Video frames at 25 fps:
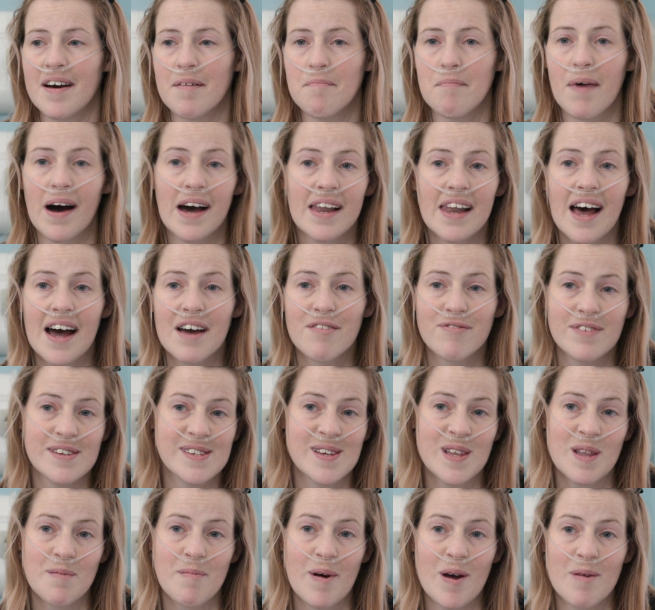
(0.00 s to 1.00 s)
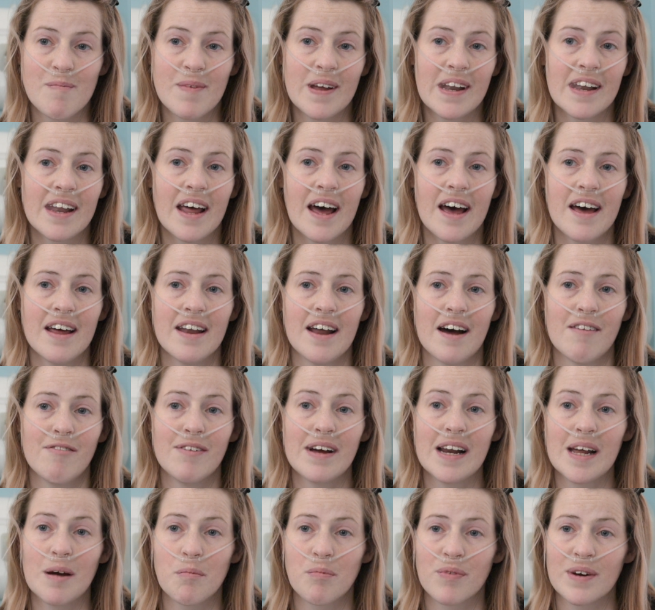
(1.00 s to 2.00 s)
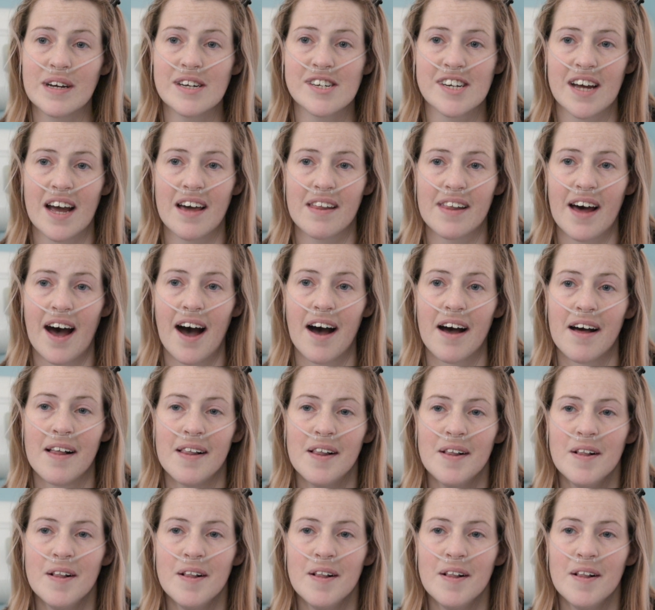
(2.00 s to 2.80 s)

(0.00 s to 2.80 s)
my life is at the moment, and I really appreciate that,